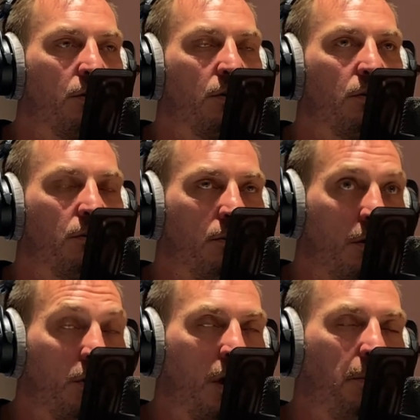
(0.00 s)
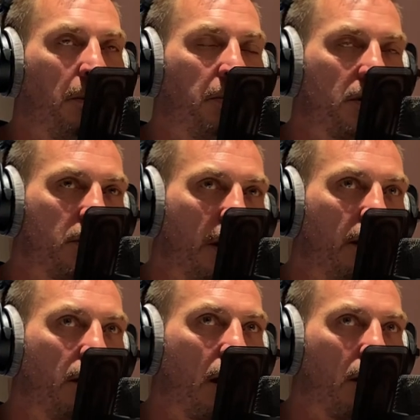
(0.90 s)
You're okay, but by
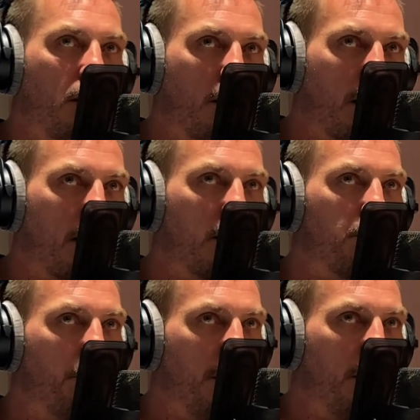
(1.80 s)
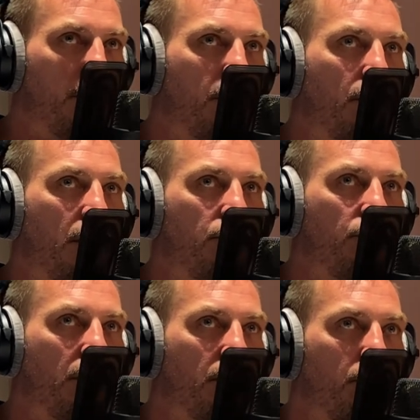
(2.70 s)
saying that last bit, you're
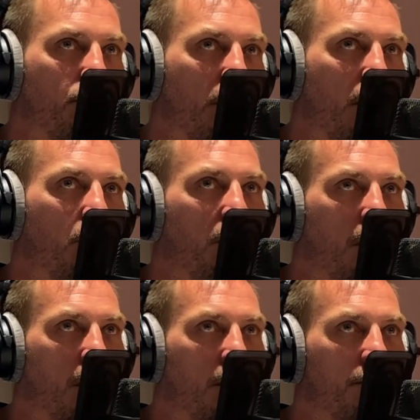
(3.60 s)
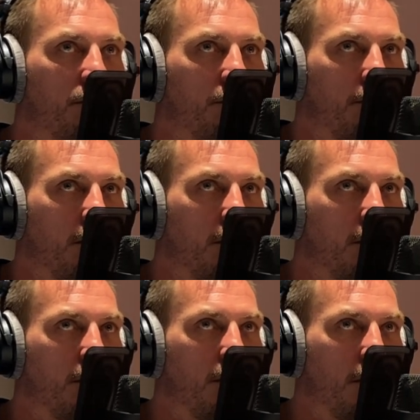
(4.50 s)
entering the realm of
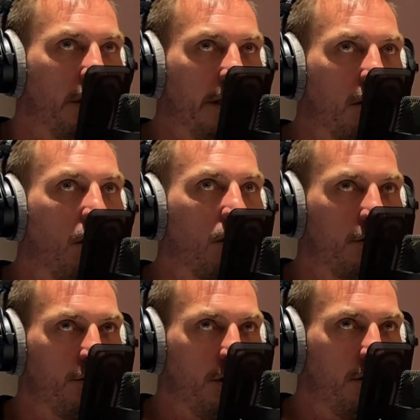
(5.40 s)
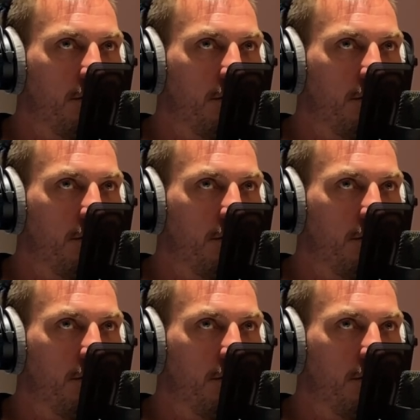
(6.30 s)
ecology